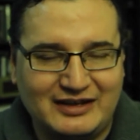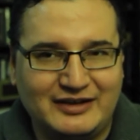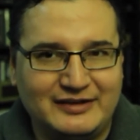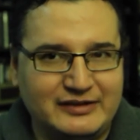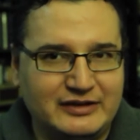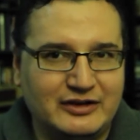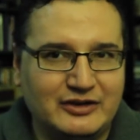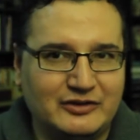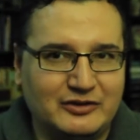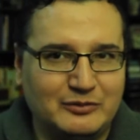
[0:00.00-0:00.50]

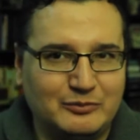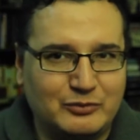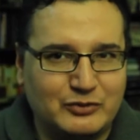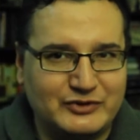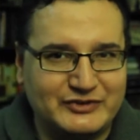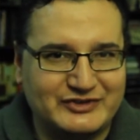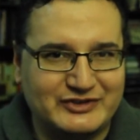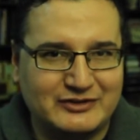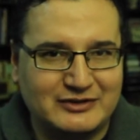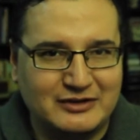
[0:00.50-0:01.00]
unknown
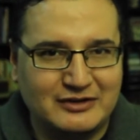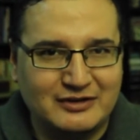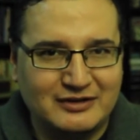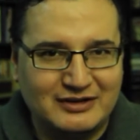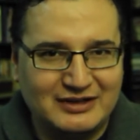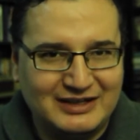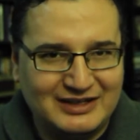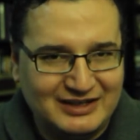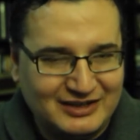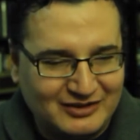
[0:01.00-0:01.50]
prisoner
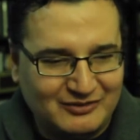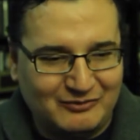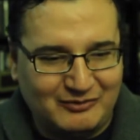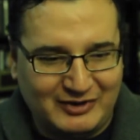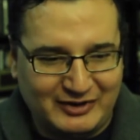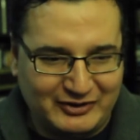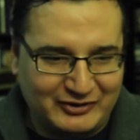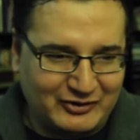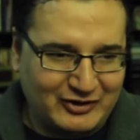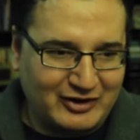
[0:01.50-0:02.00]

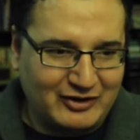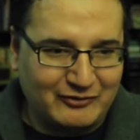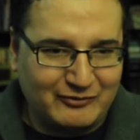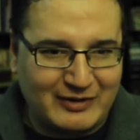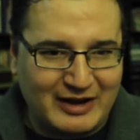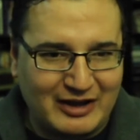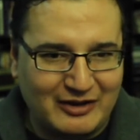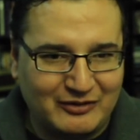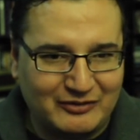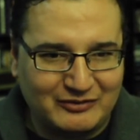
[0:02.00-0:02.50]
wandering
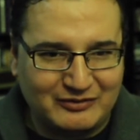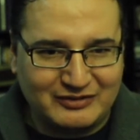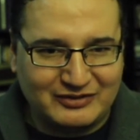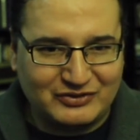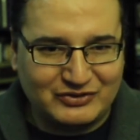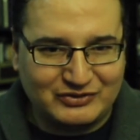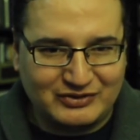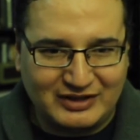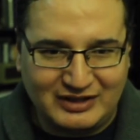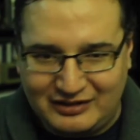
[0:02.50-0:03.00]

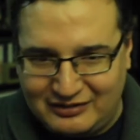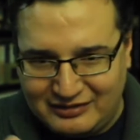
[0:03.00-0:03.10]
around,